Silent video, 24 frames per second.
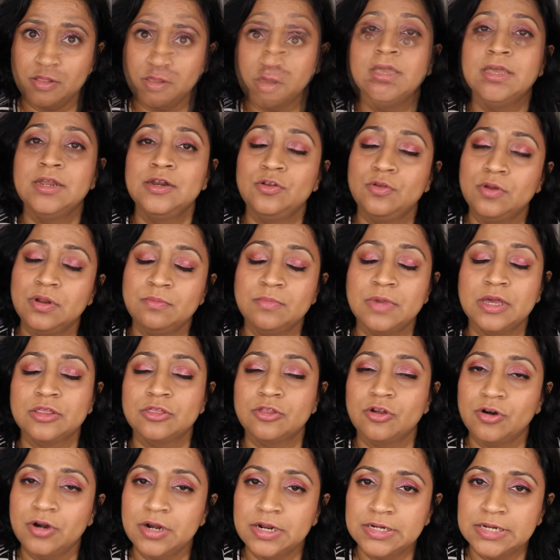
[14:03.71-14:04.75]
luck during my
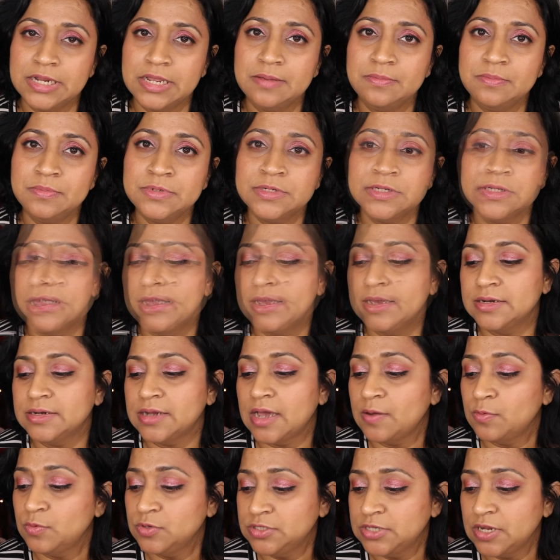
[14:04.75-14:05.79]
third attempt, and
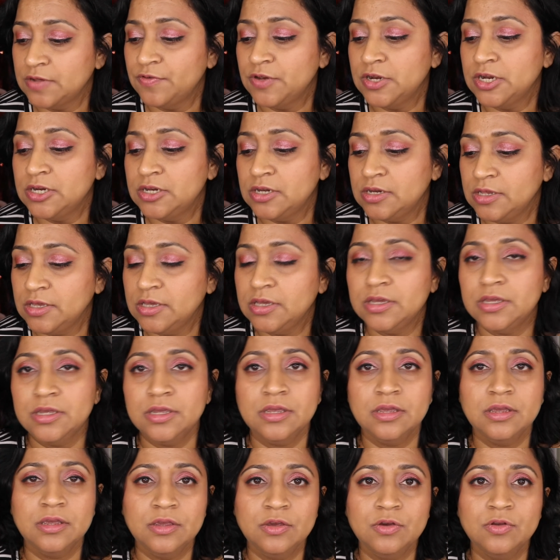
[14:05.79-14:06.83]
I would
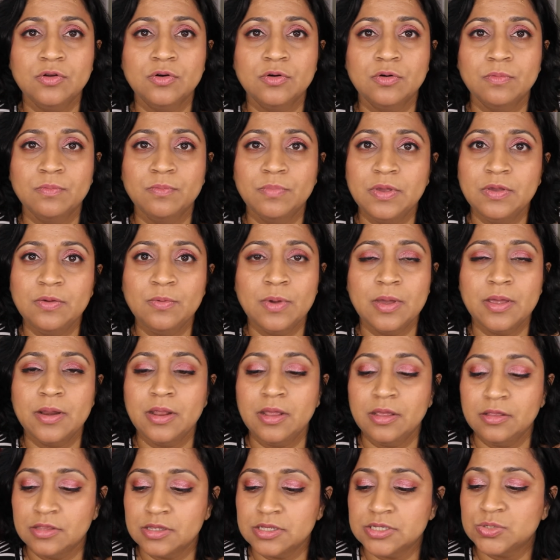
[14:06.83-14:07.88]
definitely, you know, be
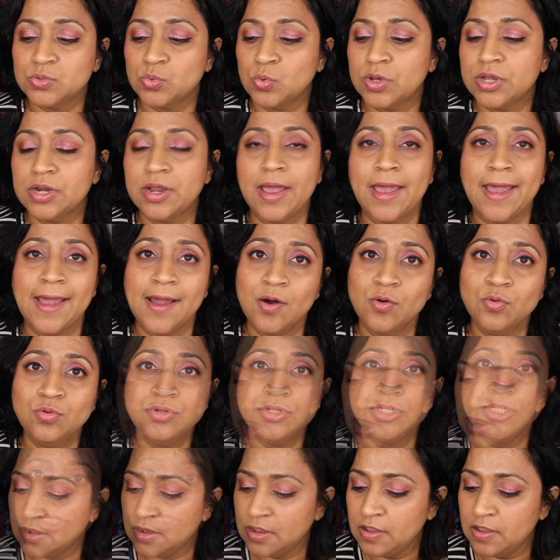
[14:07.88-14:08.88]
wearing this one out.